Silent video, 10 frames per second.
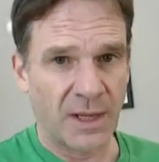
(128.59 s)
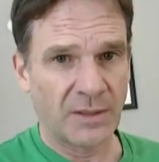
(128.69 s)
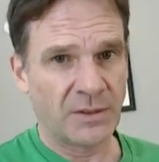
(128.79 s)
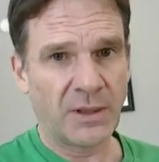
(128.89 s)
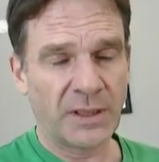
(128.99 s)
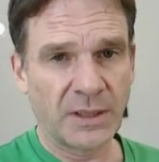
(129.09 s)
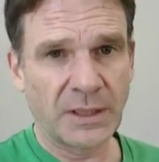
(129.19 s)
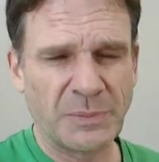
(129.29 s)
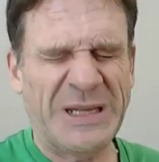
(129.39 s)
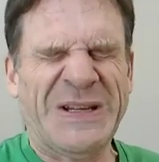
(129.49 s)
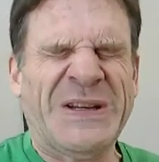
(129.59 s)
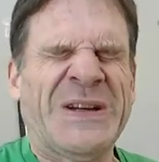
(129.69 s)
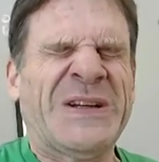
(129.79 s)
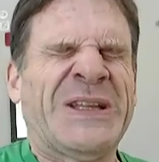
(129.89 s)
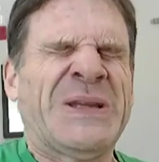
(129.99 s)
You got to look up
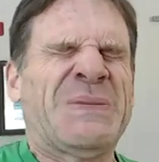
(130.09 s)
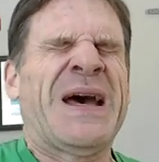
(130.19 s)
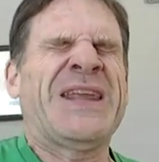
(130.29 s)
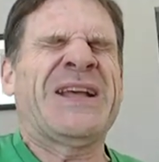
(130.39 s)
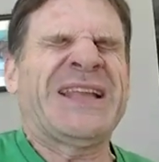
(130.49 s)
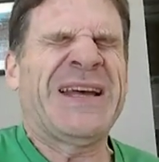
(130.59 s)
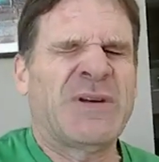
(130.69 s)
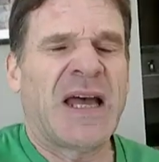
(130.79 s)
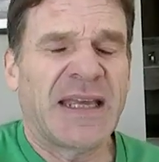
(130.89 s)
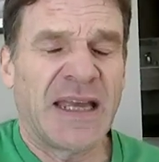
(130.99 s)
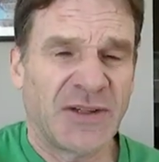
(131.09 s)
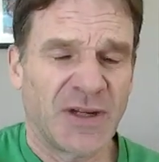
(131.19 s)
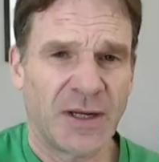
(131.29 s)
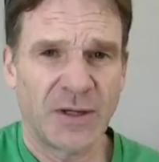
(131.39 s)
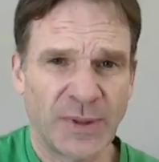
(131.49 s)
Clinton body clown. I can't
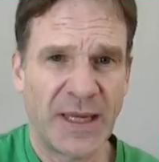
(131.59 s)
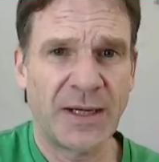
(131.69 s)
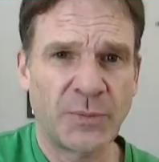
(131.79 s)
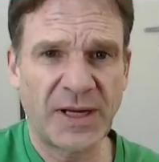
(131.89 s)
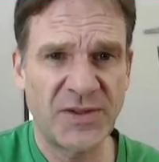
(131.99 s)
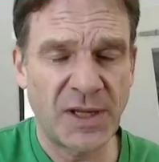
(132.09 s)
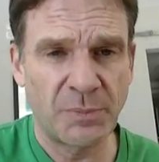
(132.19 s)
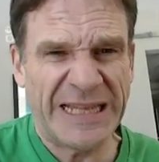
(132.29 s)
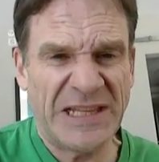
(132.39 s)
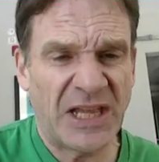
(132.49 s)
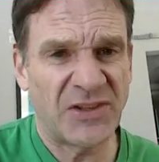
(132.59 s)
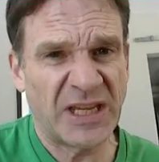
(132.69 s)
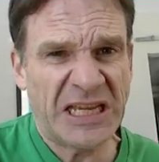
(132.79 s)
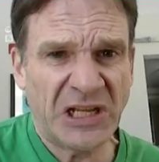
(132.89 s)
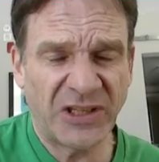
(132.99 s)
tell you again. And when I say that, that's
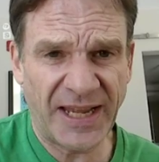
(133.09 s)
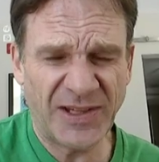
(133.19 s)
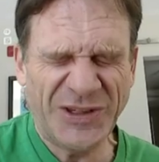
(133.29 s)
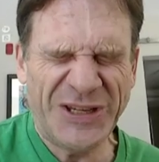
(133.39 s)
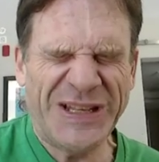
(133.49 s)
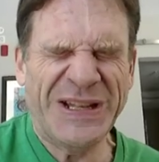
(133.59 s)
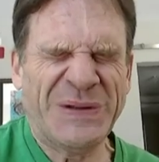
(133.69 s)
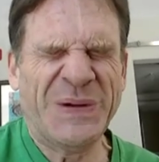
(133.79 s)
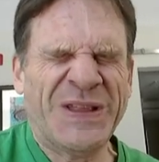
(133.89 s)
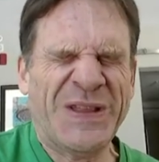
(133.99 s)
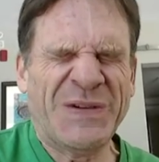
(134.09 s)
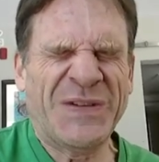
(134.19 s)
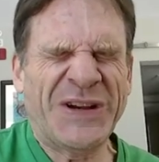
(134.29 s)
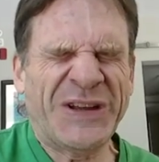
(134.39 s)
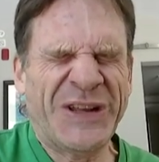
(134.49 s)
King Clancy. That's one of their
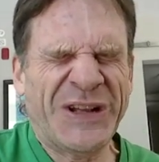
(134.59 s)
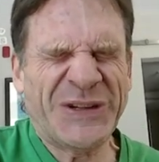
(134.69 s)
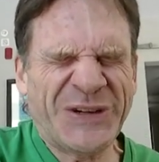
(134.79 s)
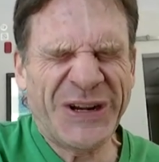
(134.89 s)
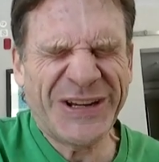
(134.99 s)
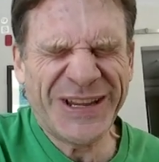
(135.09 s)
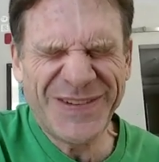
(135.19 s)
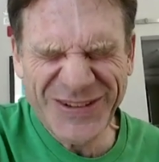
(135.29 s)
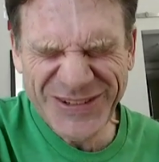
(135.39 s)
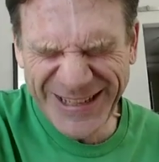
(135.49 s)
fucking electronic devils.